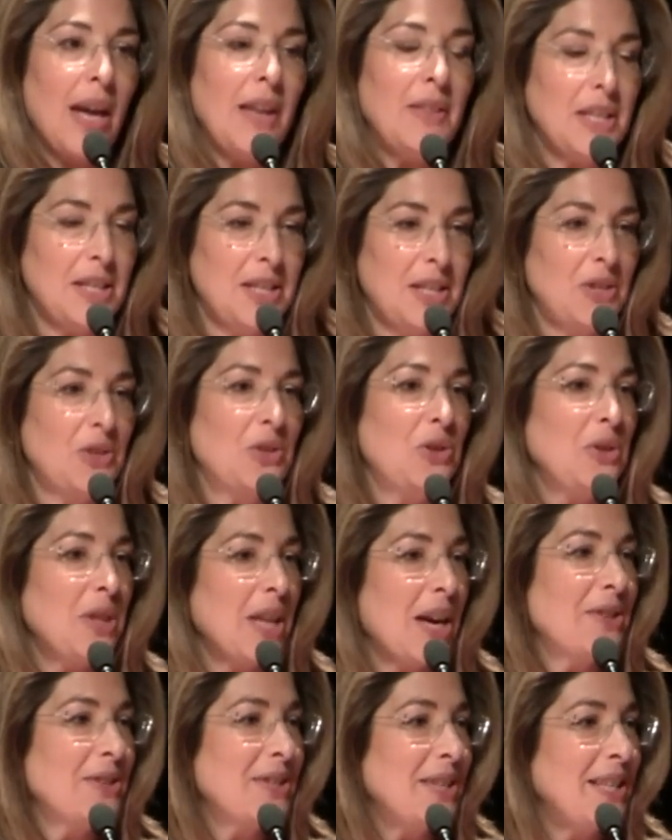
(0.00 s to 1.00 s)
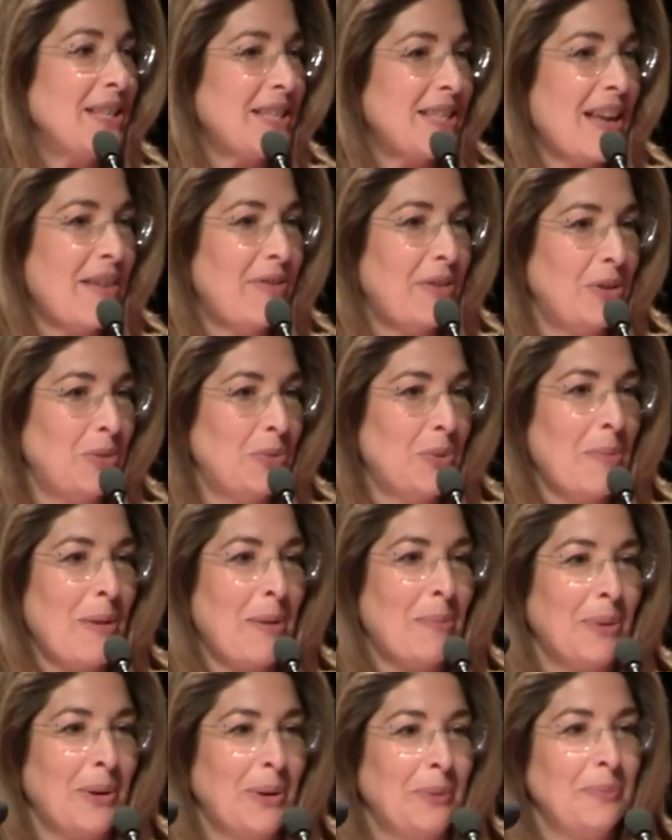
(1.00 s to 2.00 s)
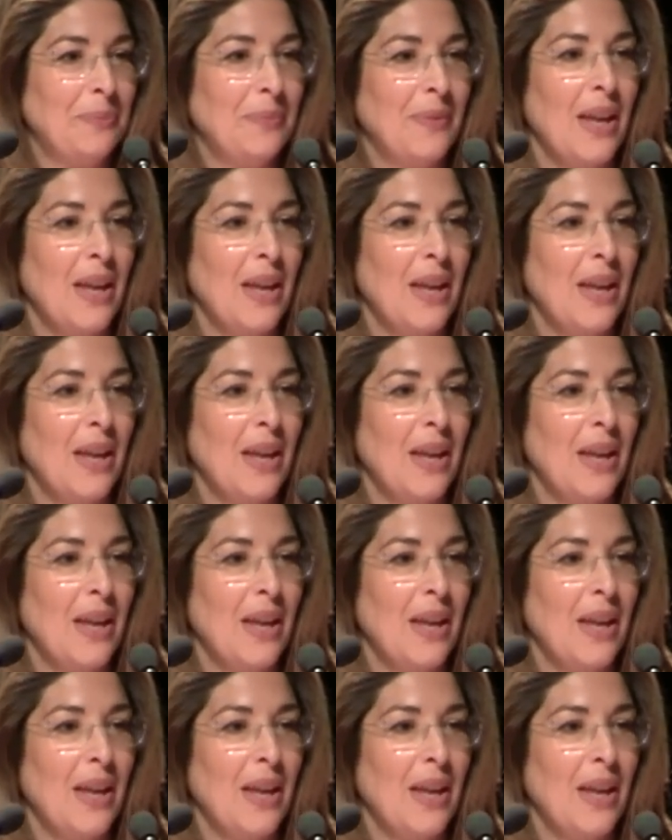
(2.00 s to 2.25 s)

This is 2007, remember.